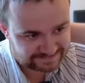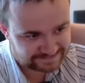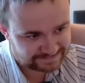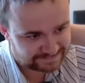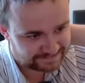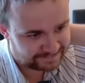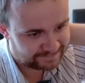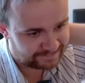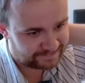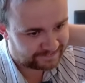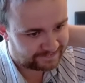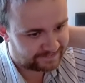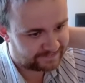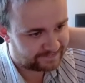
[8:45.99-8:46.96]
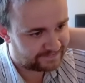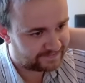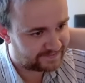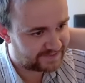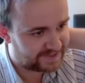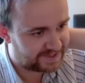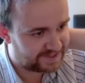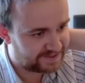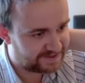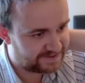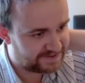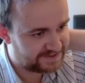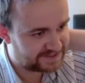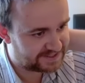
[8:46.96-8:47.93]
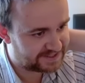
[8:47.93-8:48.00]
Yeah, and I'll
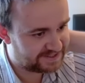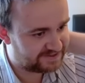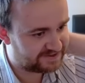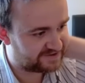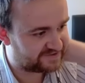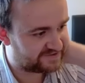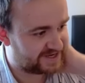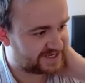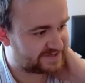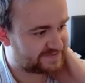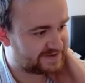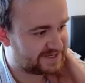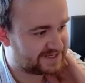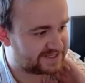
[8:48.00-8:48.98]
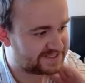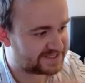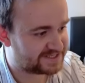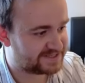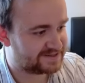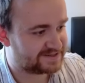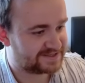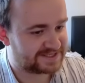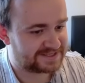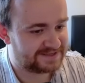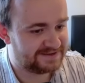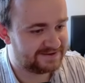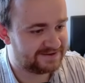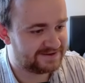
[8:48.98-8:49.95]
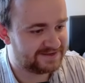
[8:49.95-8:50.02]
use leader effect plus this
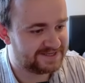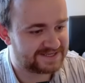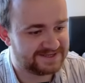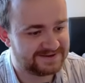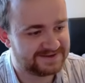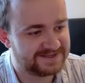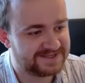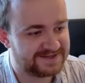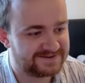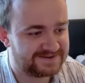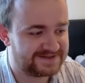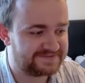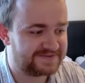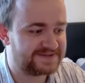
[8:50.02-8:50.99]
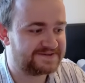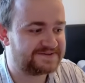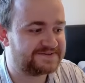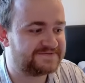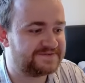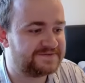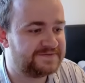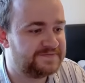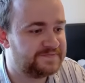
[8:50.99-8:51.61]
law. This law is not going to be useful.